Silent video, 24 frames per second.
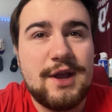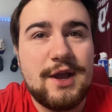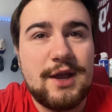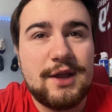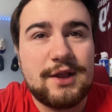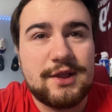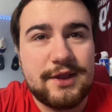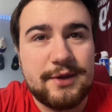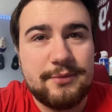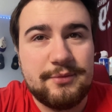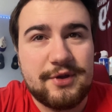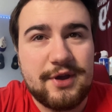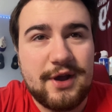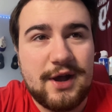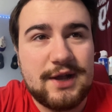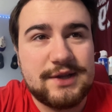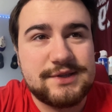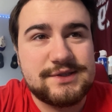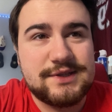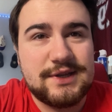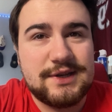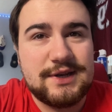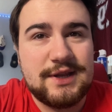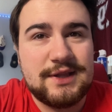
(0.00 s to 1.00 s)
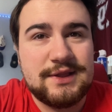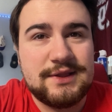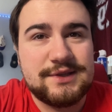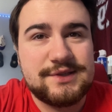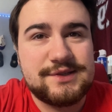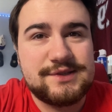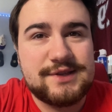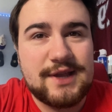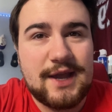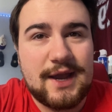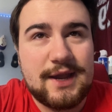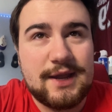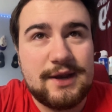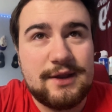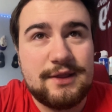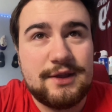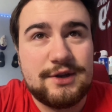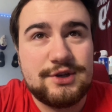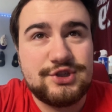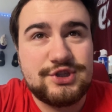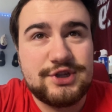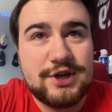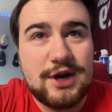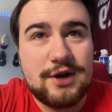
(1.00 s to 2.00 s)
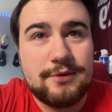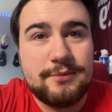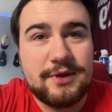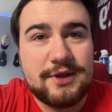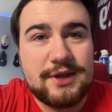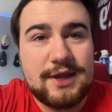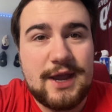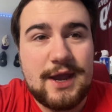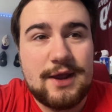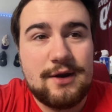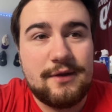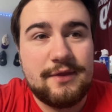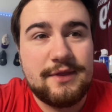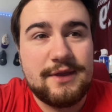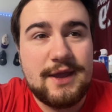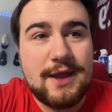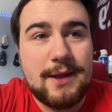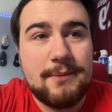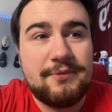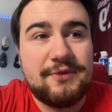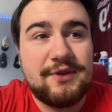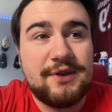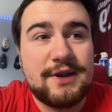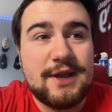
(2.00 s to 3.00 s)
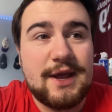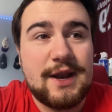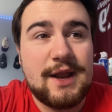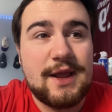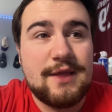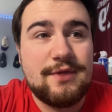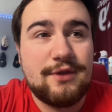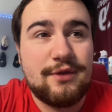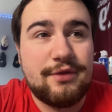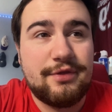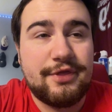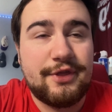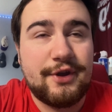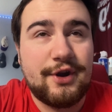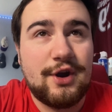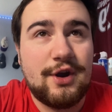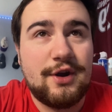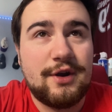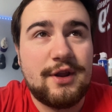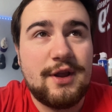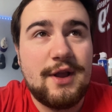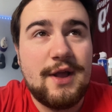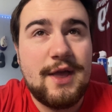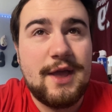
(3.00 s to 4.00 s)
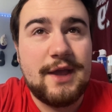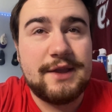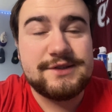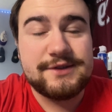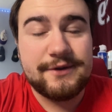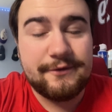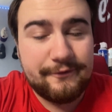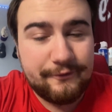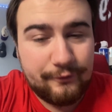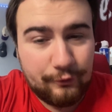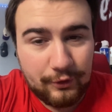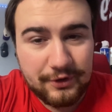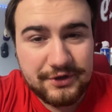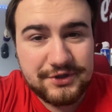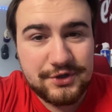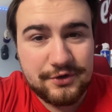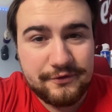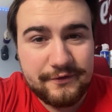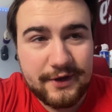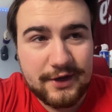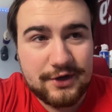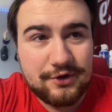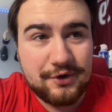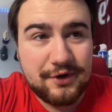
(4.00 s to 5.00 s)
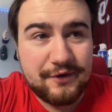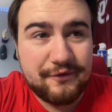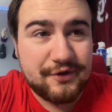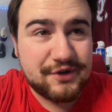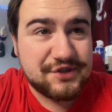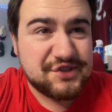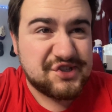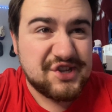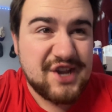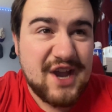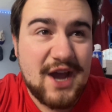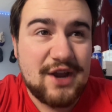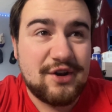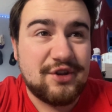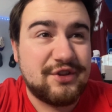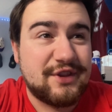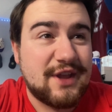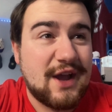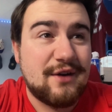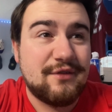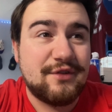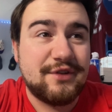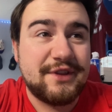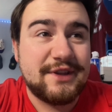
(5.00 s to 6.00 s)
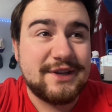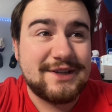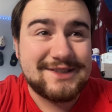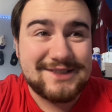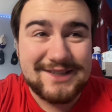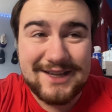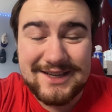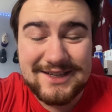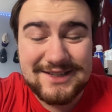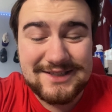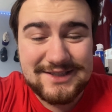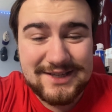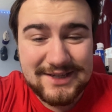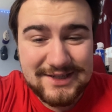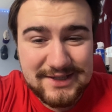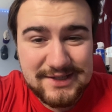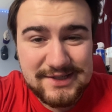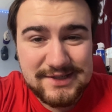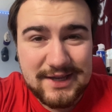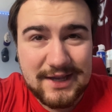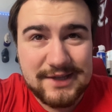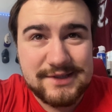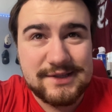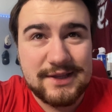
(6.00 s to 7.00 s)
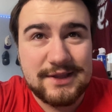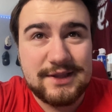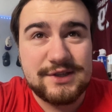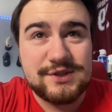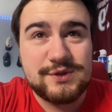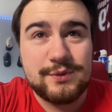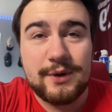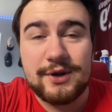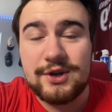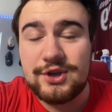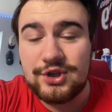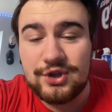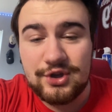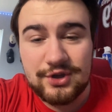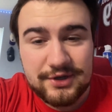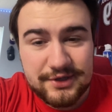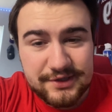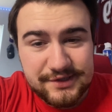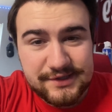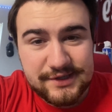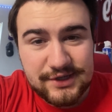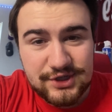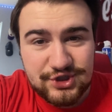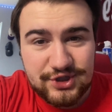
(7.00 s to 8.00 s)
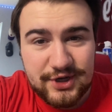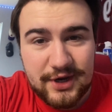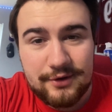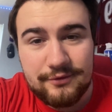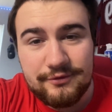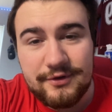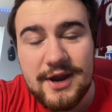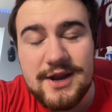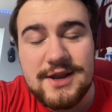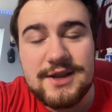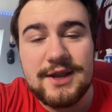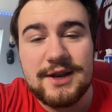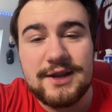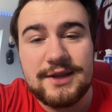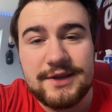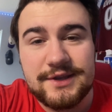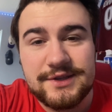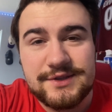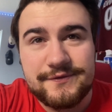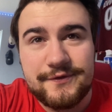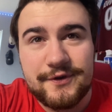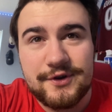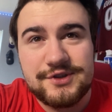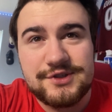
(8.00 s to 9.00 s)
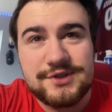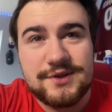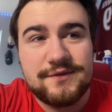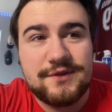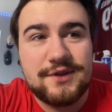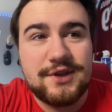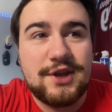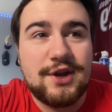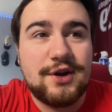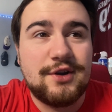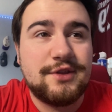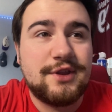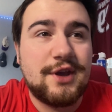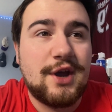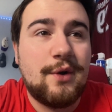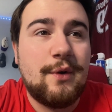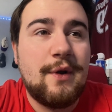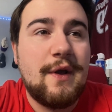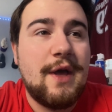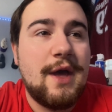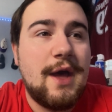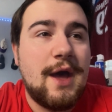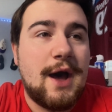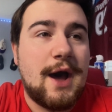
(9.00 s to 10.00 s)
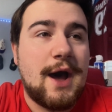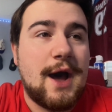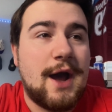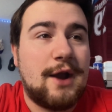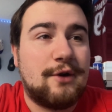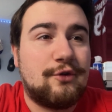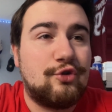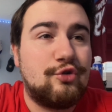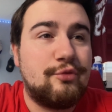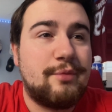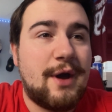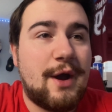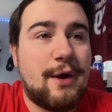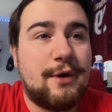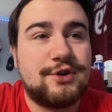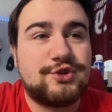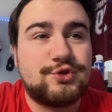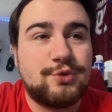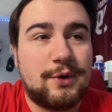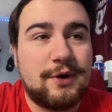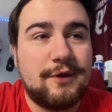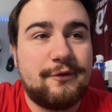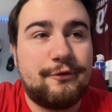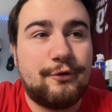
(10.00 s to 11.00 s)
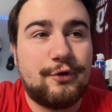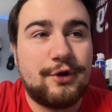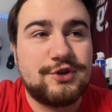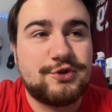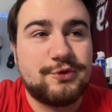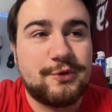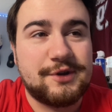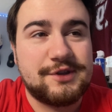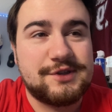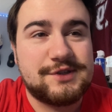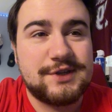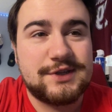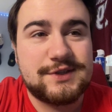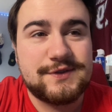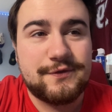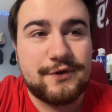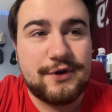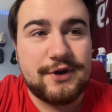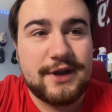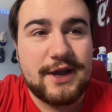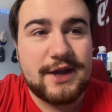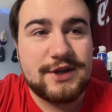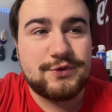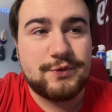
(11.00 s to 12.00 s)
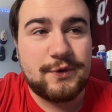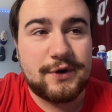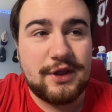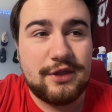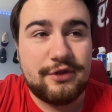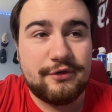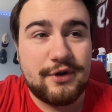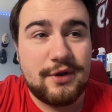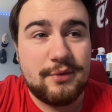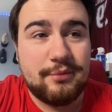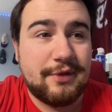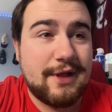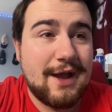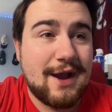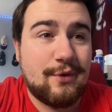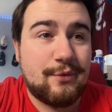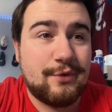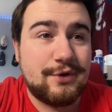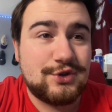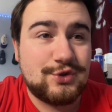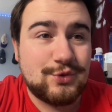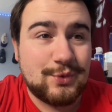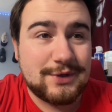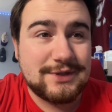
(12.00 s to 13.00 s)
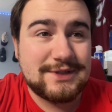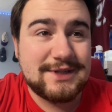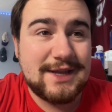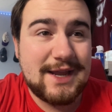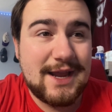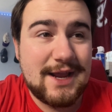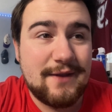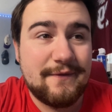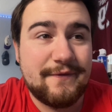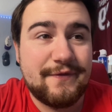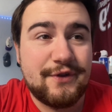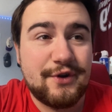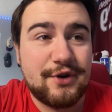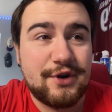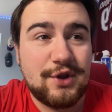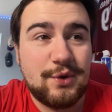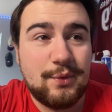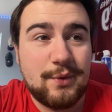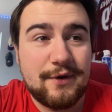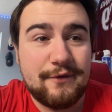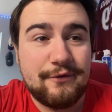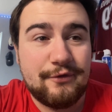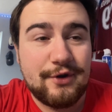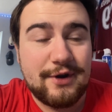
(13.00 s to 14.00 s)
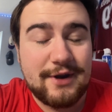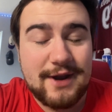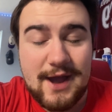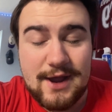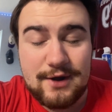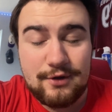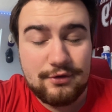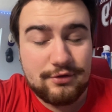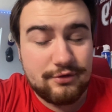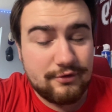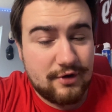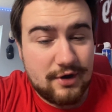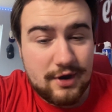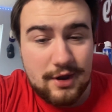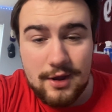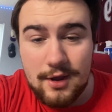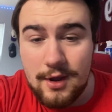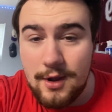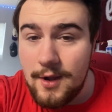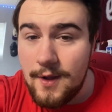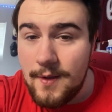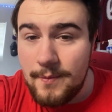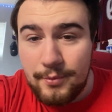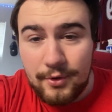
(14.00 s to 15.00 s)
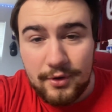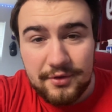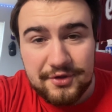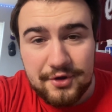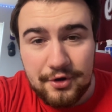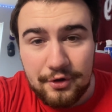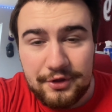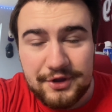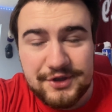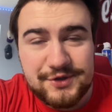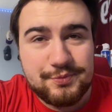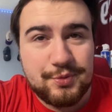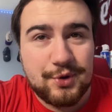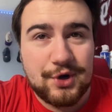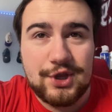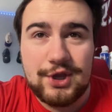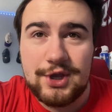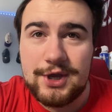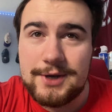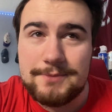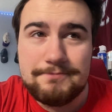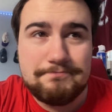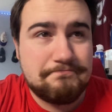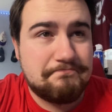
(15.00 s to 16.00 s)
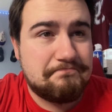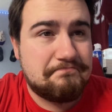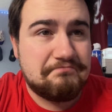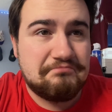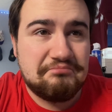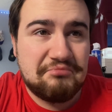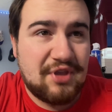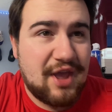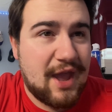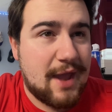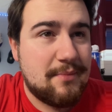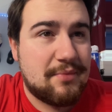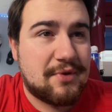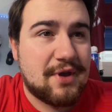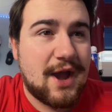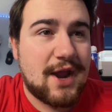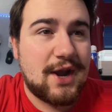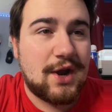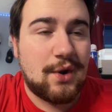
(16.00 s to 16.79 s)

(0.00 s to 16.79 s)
Klim Kostin in the second, and then Jared McCann on the empty net in the third. It's a 4-2 victory for Seattle. Not really a ton to discuss in this one. Good to see Shane Wright getting his first of the year, though. Grubauer, 24-26 for a 923. Blackwood, 28 of 31 for a 903. Both goalies pretty good. Game kind